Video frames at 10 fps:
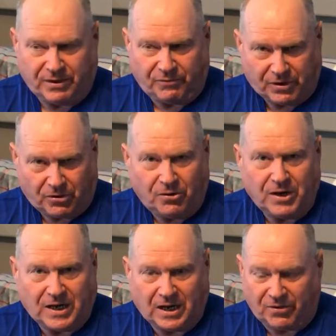if they're
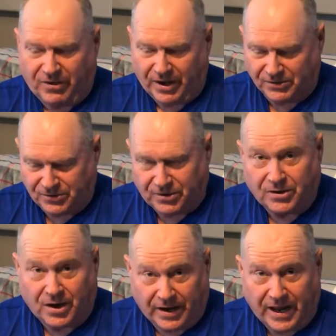earning $80,000, they're
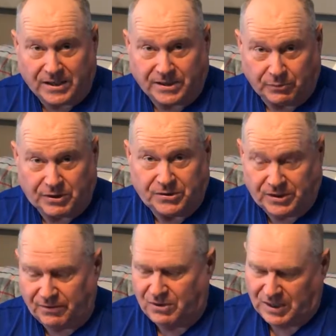not actually
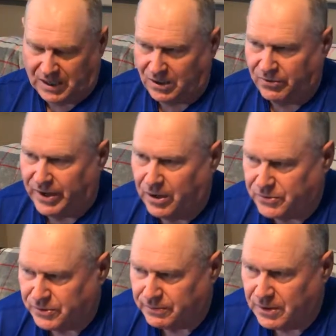receiving
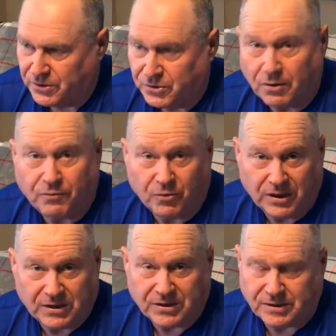$80,000. So for
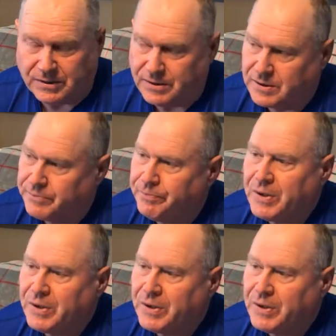instance,